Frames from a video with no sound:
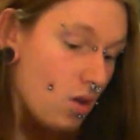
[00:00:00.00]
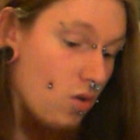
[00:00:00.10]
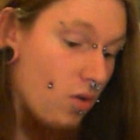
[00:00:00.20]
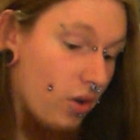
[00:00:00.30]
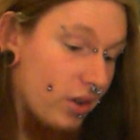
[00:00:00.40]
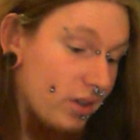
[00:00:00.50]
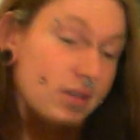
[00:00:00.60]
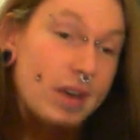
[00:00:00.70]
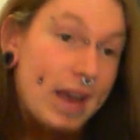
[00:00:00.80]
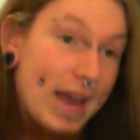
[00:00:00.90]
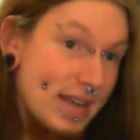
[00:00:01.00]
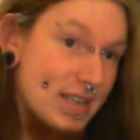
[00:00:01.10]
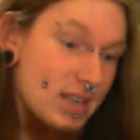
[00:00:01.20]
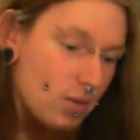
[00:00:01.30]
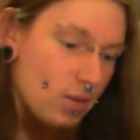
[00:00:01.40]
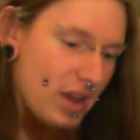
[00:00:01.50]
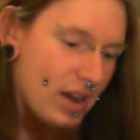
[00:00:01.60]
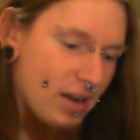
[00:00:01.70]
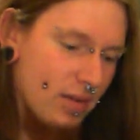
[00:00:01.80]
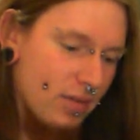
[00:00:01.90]
Right, next we
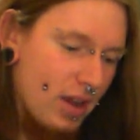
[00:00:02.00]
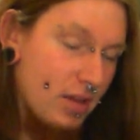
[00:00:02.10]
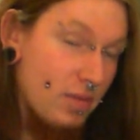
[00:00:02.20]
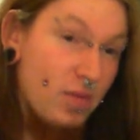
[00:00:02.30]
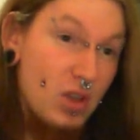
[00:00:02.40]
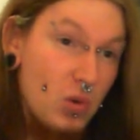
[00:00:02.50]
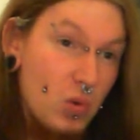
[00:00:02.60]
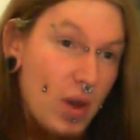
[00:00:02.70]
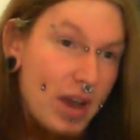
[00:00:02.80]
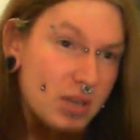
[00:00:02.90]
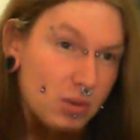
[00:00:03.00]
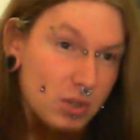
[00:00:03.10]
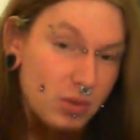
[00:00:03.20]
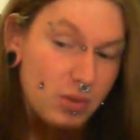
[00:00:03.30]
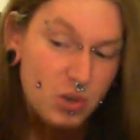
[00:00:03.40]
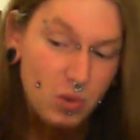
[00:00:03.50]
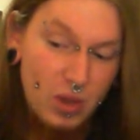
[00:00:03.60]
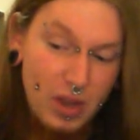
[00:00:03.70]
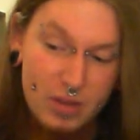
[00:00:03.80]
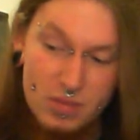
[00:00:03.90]
have a few Xbox original
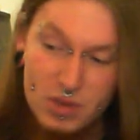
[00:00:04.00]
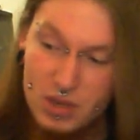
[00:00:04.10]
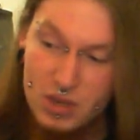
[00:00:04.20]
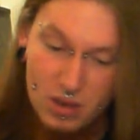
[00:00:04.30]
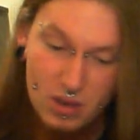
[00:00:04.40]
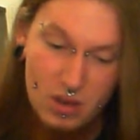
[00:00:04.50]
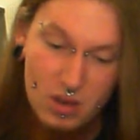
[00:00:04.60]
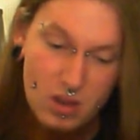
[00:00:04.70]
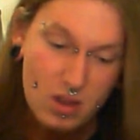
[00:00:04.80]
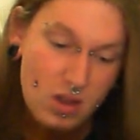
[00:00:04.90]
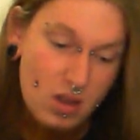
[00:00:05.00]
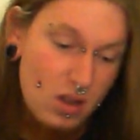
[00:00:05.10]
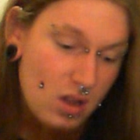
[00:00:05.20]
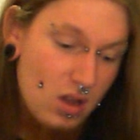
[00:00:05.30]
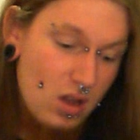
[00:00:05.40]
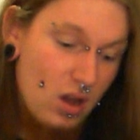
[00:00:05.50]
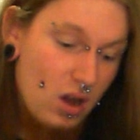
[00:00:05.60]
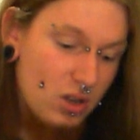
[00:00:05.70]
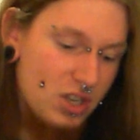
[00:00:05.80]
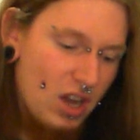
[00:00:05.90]
games. I'll
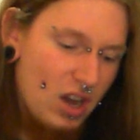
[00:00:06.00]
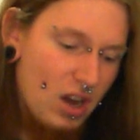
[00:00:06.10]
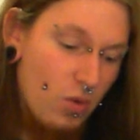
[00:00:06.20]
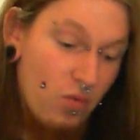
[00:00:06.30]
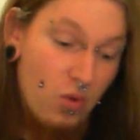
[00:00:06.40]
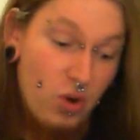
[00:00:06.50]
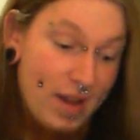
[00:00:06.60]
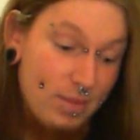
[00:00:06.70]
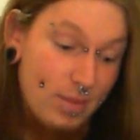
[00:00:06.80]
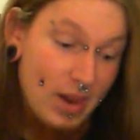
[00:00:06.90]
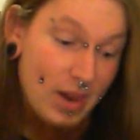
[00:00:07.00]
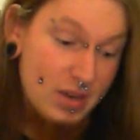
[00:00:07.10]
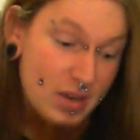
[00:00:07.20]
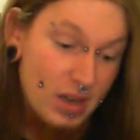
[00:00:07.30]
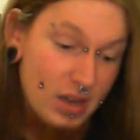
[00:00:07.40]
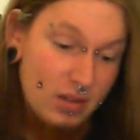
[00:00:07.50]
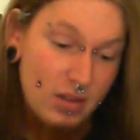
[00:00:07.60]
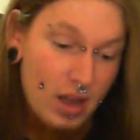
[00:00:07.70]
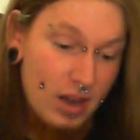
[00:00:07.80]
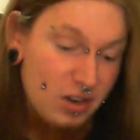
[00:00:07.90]
start out with one I haven't played yet,
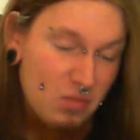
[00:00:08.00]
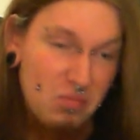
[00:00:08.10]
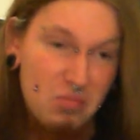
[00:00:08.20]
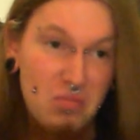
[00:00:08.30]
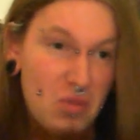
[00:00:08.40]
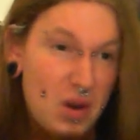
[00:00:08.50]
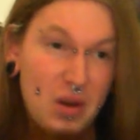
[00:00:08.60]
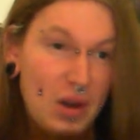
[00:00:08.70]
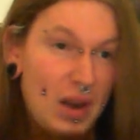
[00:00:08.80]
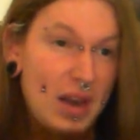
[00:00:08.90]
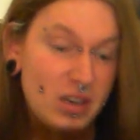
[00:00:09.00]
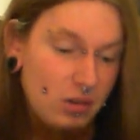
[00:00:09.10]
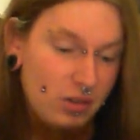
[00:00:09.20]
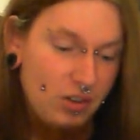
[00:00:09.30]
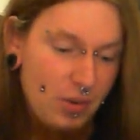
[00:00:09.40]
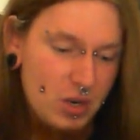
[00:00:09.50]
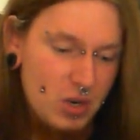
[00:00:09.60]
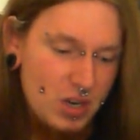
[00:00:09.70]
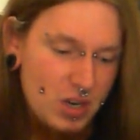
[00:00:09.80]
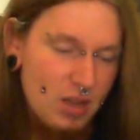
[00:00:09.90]
and little to no
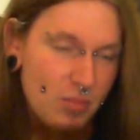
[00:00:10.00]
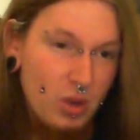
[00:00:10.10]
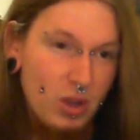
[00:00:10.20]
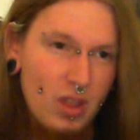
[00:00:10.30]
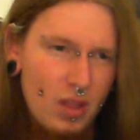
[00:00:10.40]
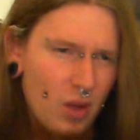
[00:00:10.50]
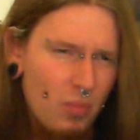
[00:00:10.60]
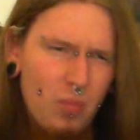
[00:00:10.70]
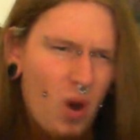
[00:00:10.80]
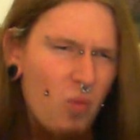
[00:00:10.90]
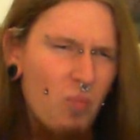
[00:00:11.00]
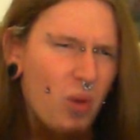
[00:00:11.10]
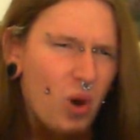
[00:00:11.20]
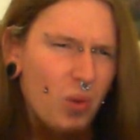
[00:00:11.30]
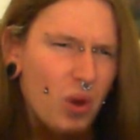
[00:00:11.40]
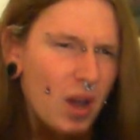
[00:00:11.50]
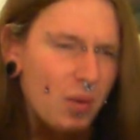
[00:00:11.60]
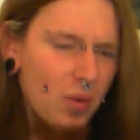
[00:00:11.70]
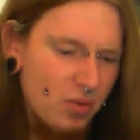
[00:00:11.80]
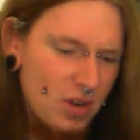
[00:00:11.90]
interest in it, but the whole buy one get
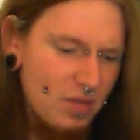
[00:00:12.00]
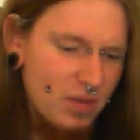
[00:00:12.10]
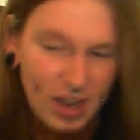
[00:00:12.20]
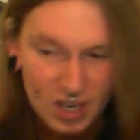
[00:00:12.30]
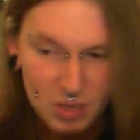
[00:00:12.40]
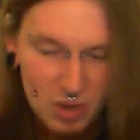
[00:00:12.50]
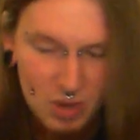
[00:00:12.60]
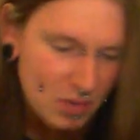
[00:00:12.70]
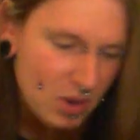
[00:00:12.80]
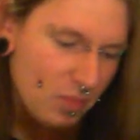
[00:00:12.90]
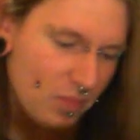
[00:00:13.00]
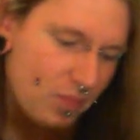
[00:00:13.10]
one free thing, I had to pick something up,